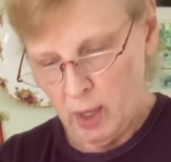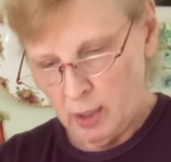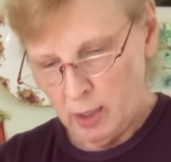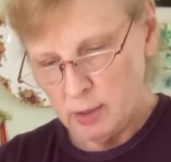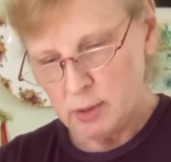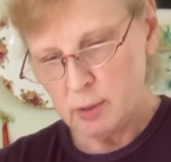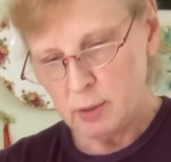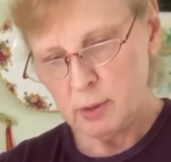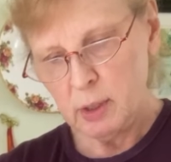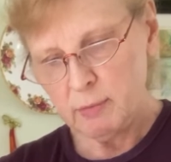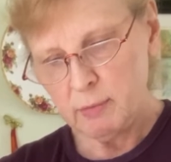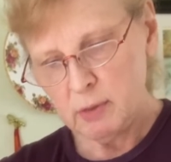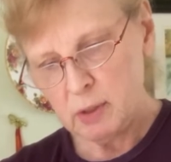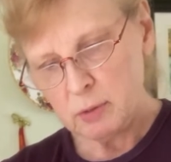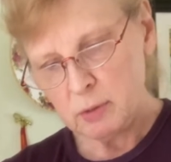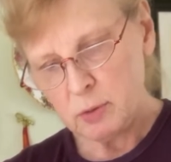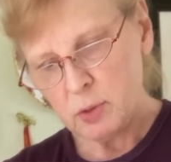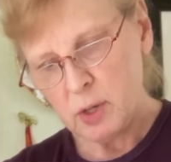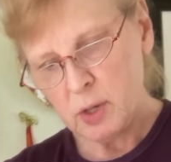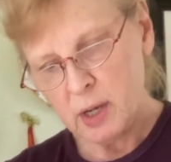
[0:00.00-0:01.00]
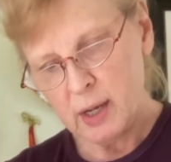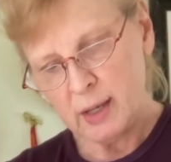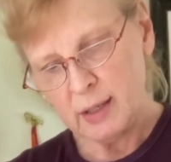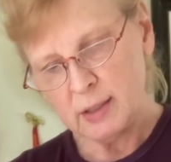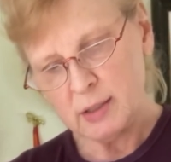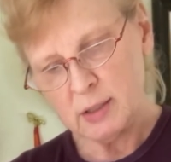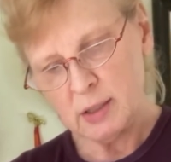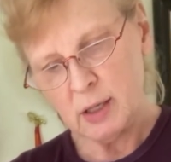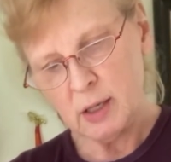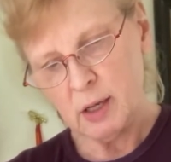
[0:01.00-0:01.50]
So give it a try.
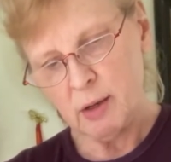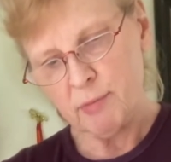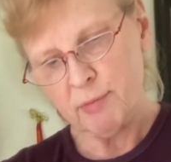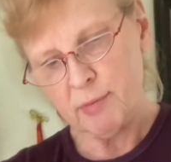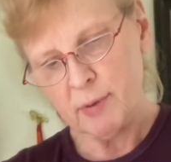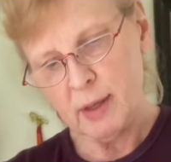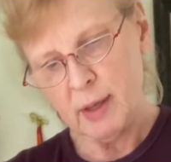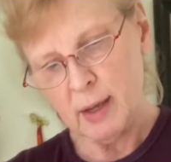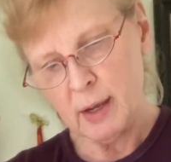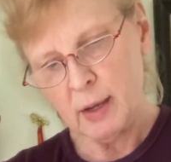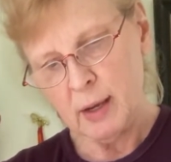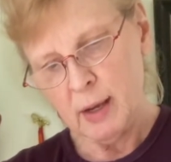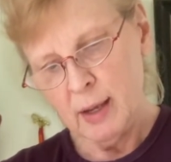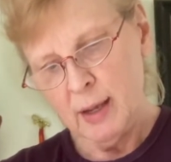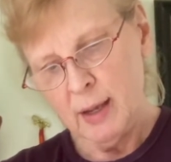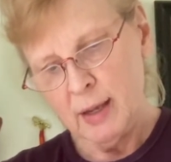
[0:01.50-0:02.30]
It's kind of fun.